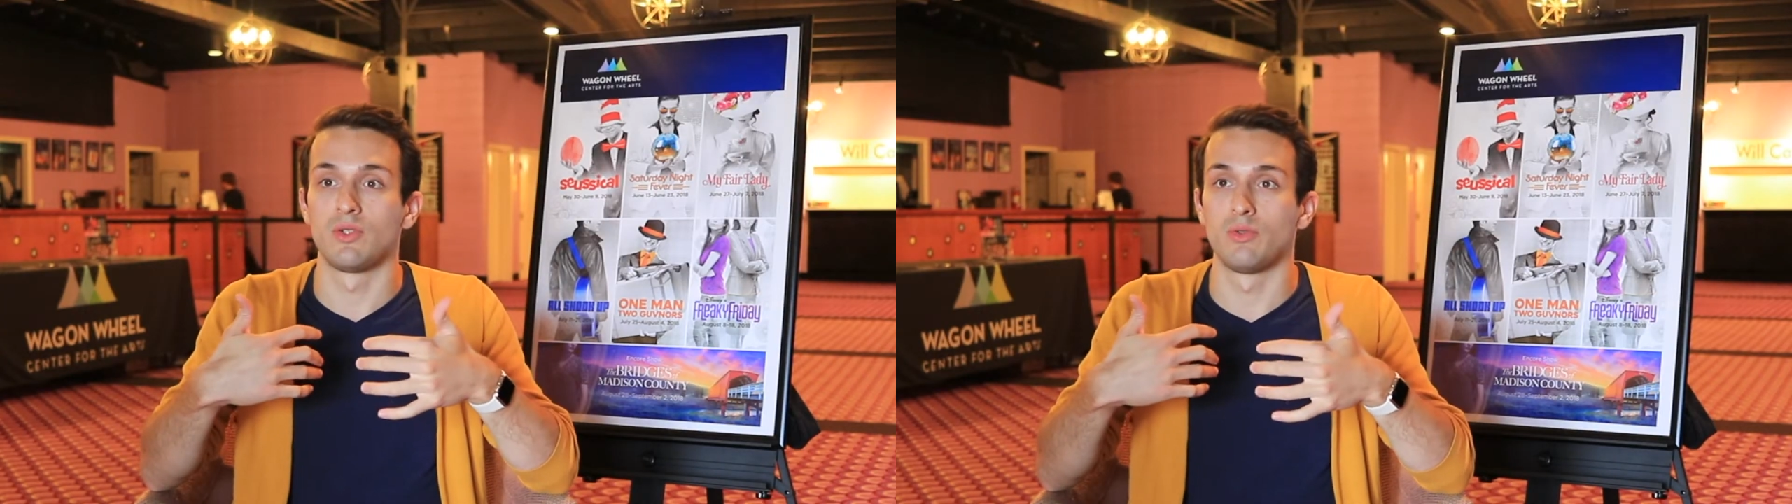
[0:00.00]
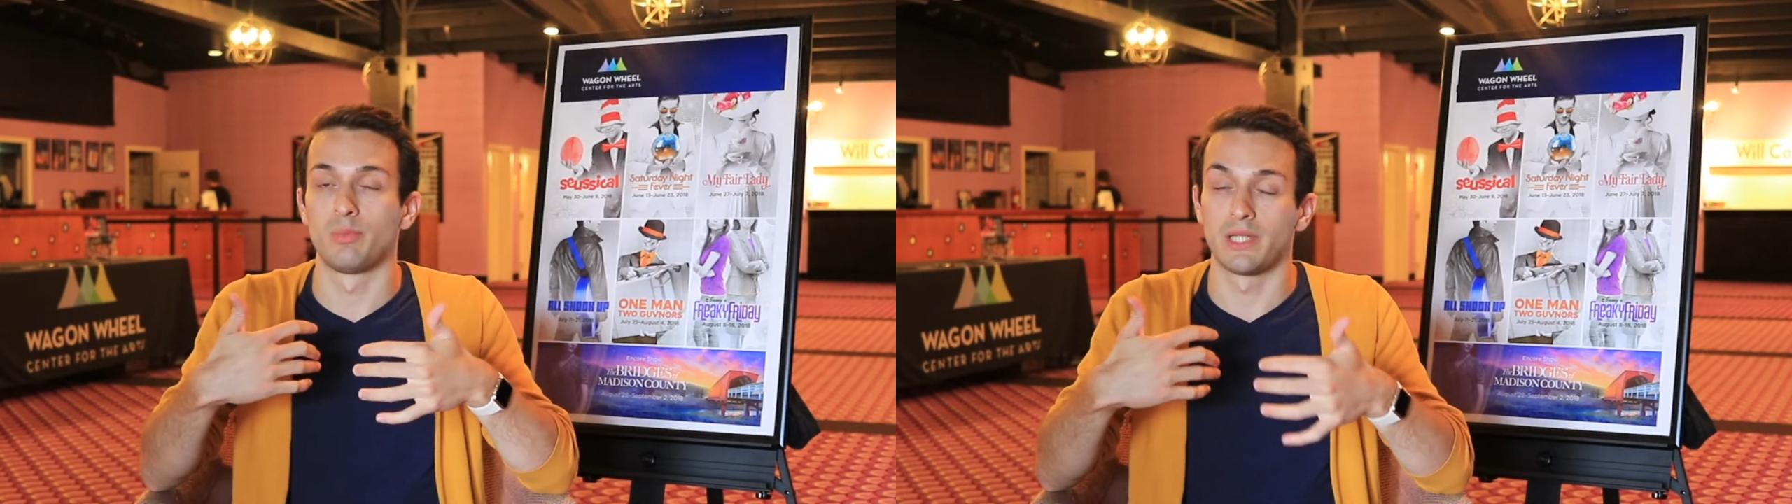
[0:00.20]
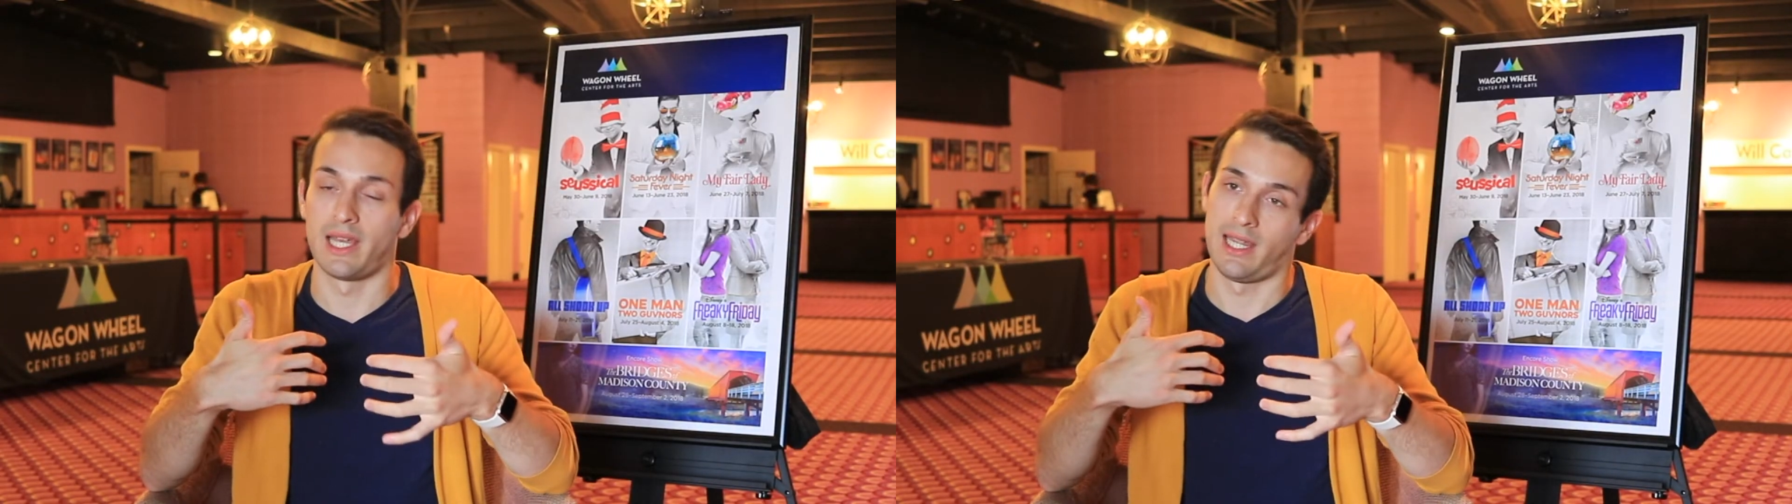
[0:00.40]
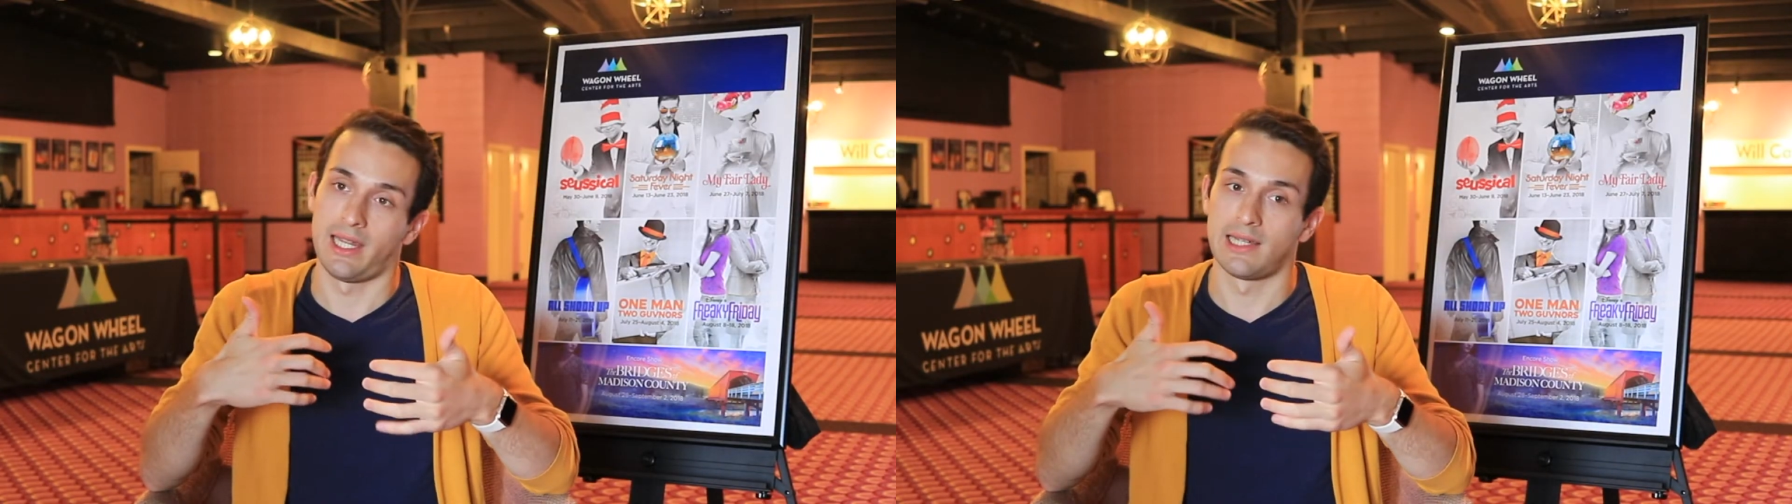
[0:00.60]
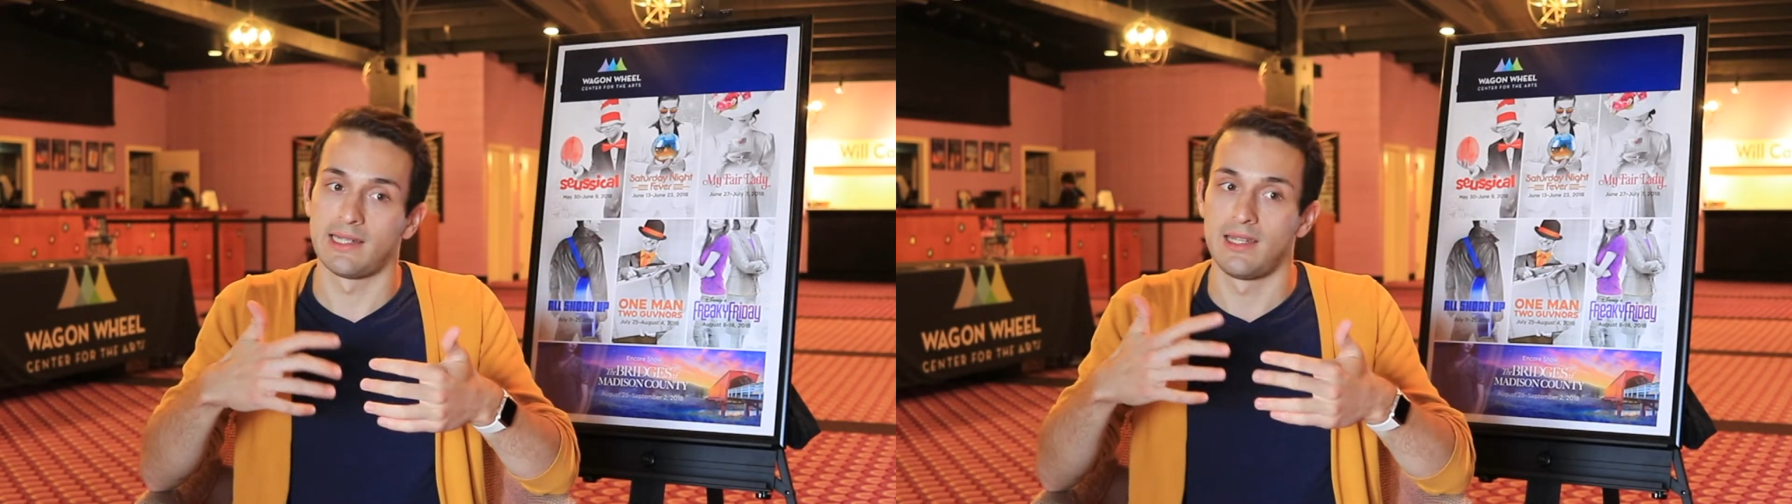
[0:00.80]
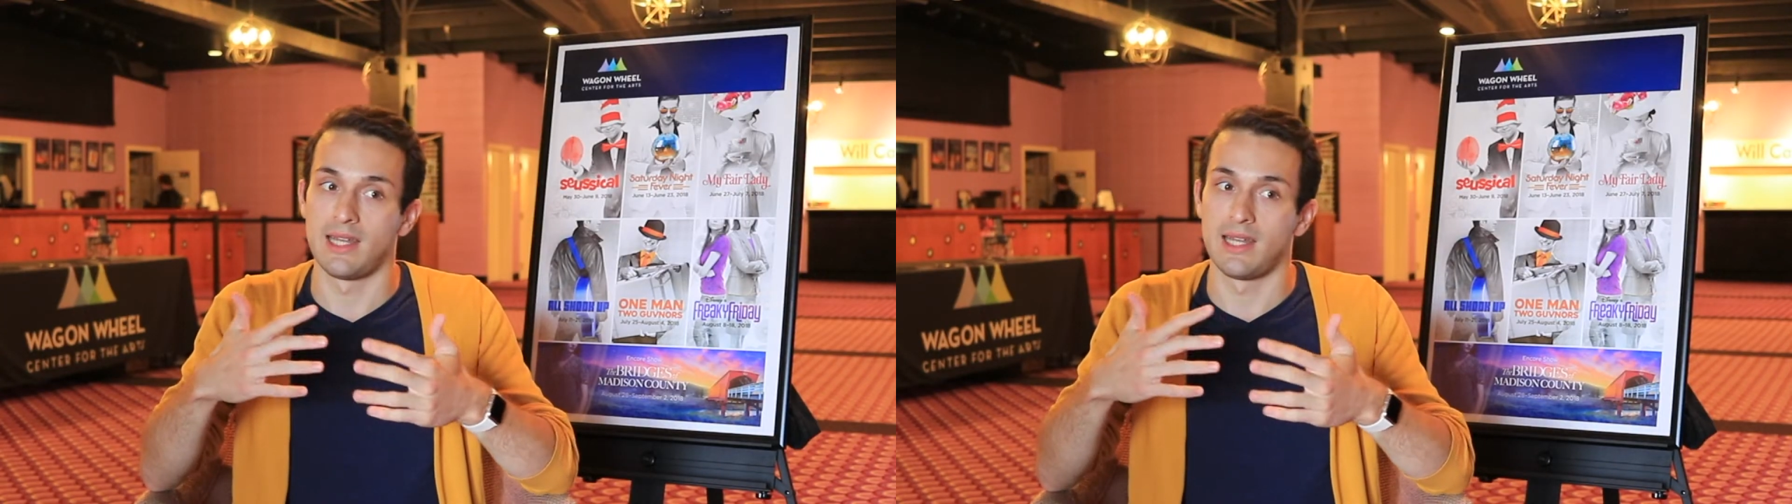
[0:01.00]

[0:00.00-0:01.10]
to play an